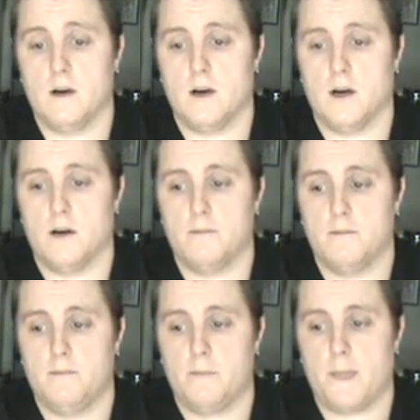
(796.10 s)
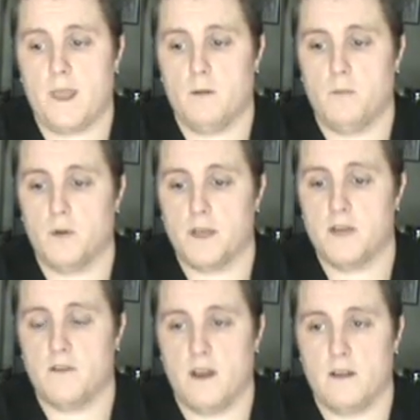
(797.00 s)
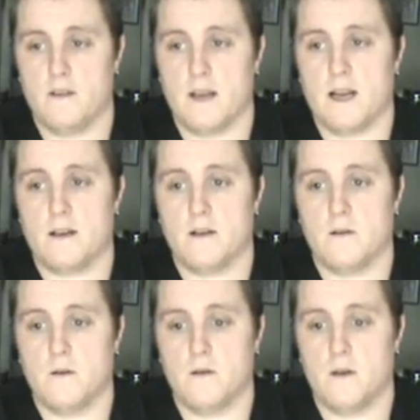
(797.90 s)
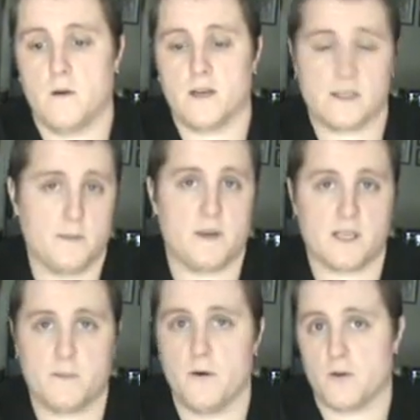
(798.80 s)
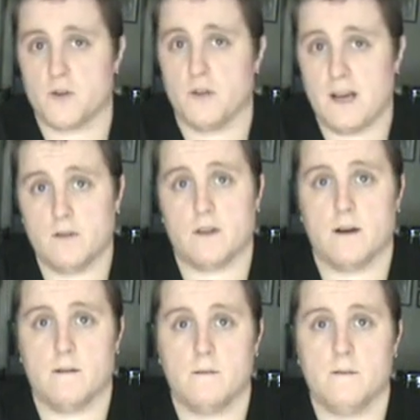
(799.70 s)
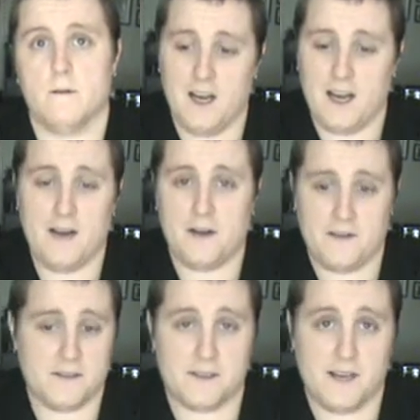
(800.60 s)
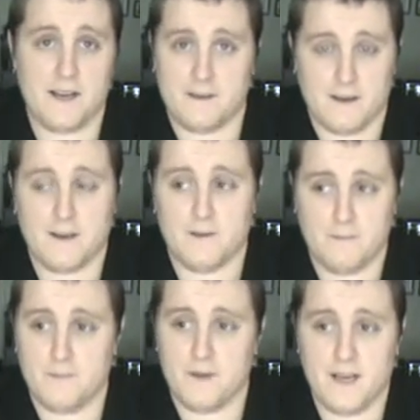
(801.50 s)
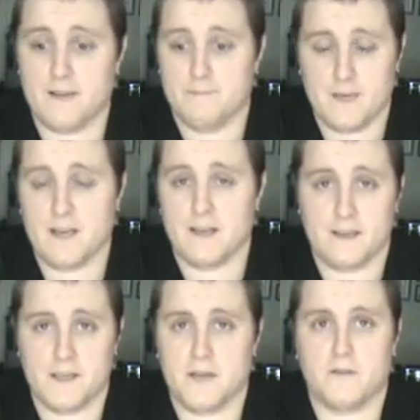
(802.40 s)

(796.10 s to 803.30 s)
um, believe that there is something spiritual out there. Uh, I would have to say, um, yeah, I,